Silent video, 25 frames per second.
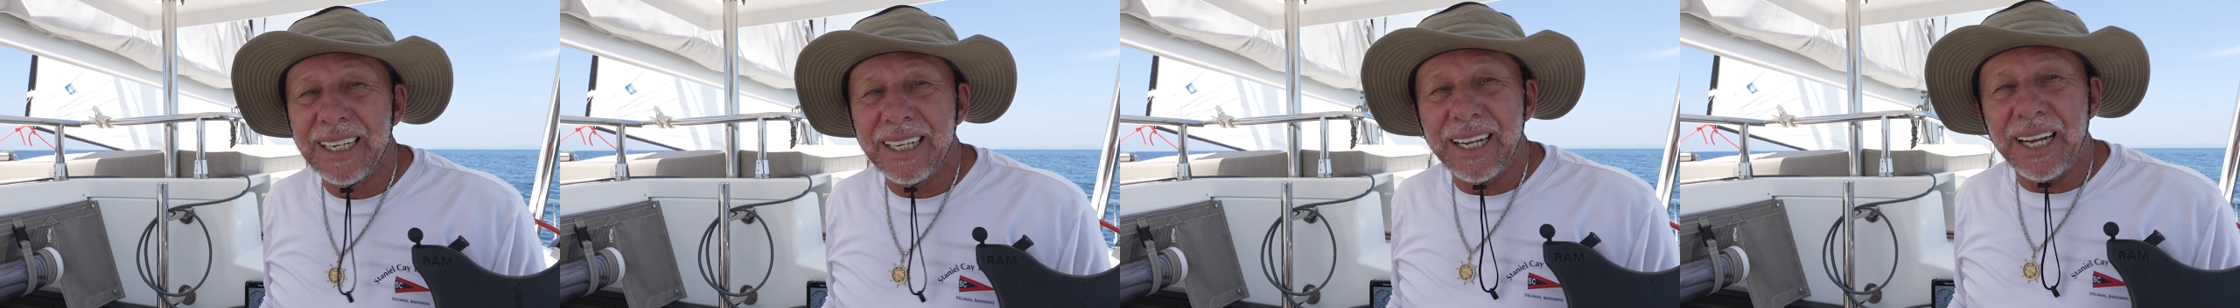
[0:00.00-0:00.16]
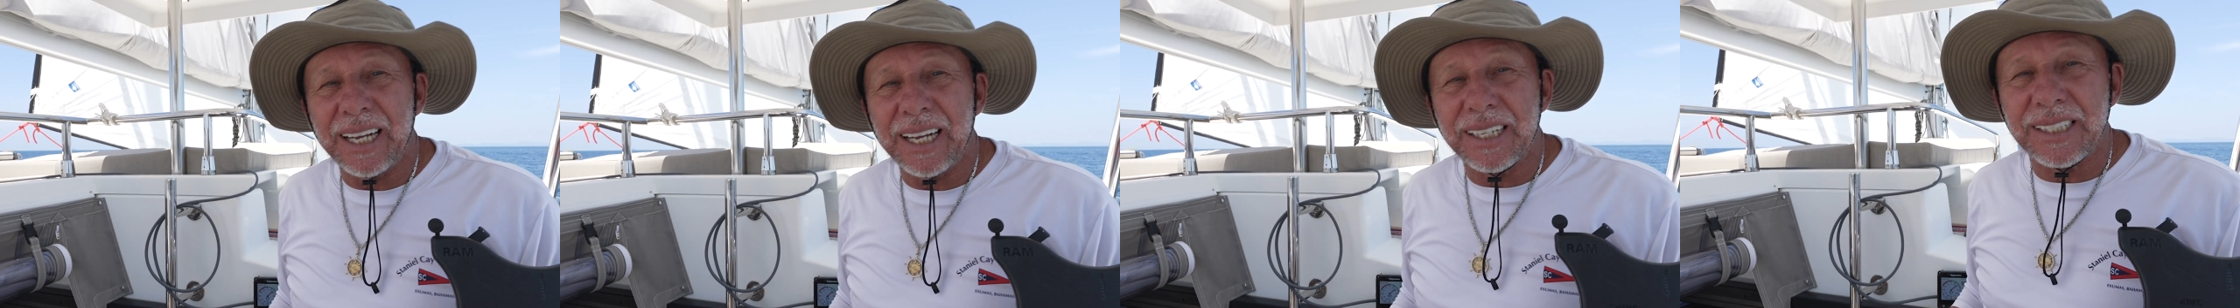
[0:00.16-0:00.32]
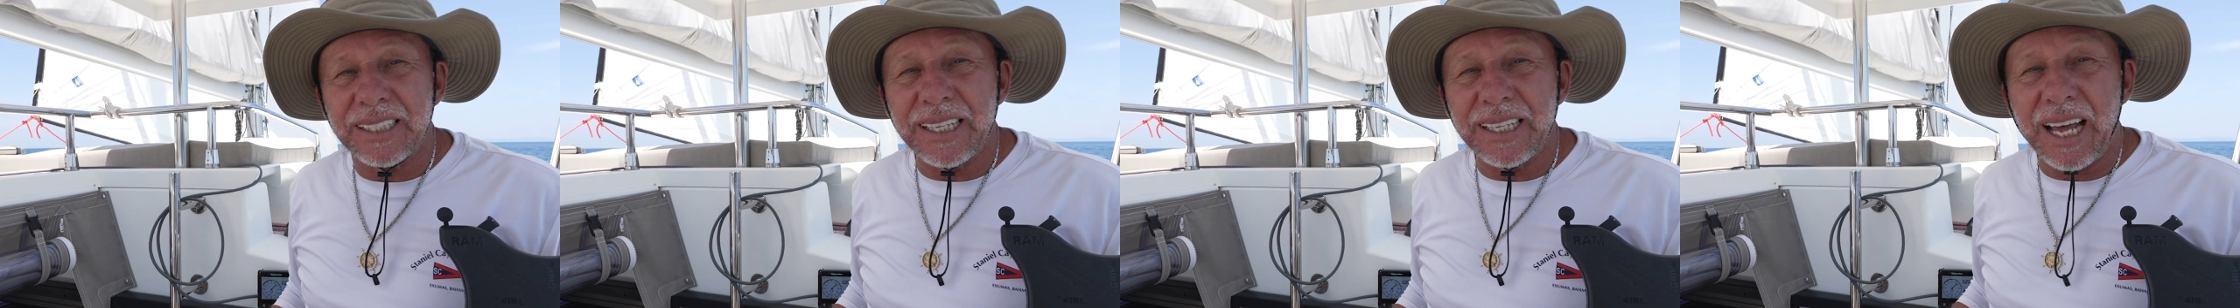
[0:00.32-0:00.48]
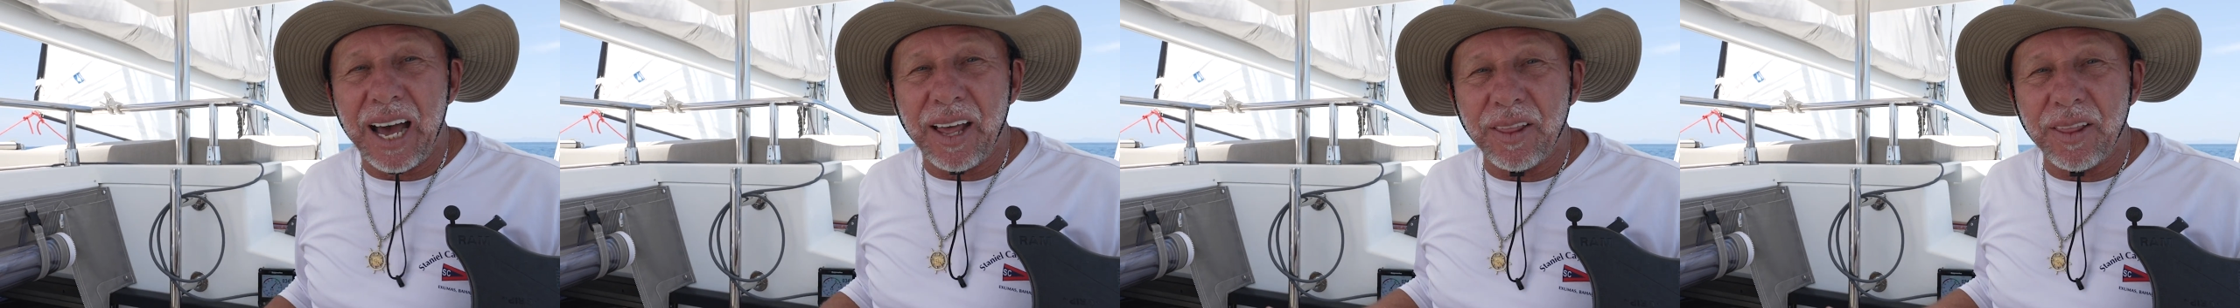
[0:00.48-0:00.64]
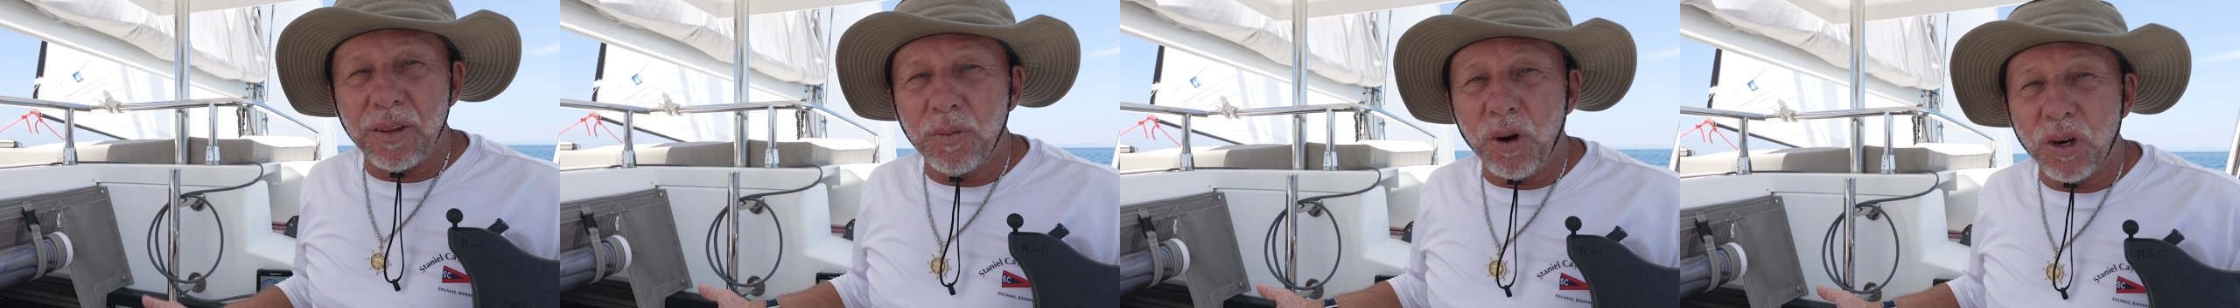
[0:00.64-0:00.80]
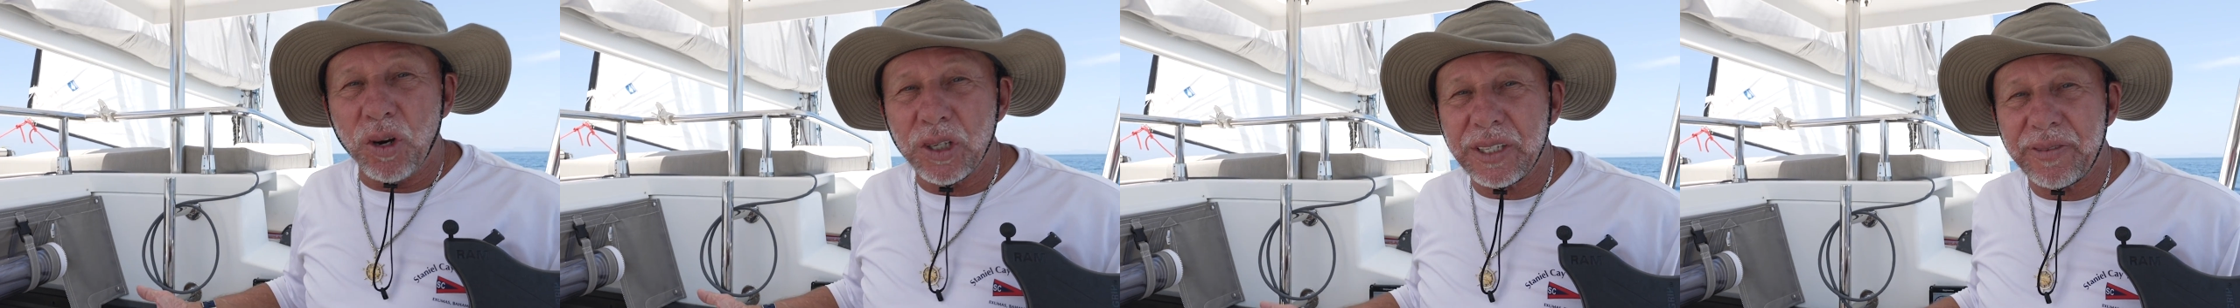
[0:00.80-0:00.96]
It's not in
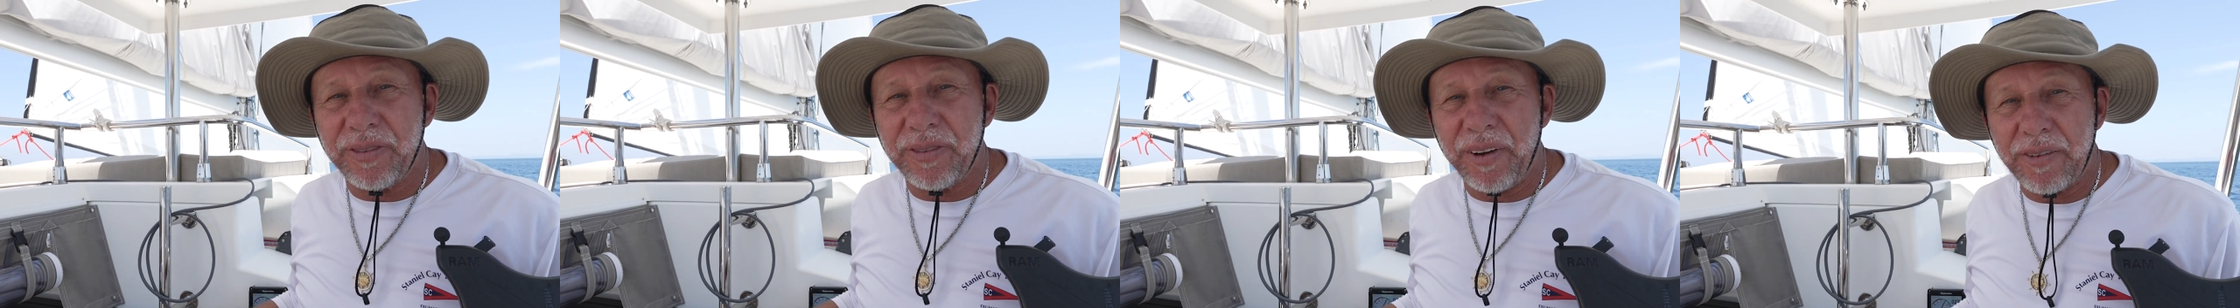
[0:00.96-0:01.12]
the most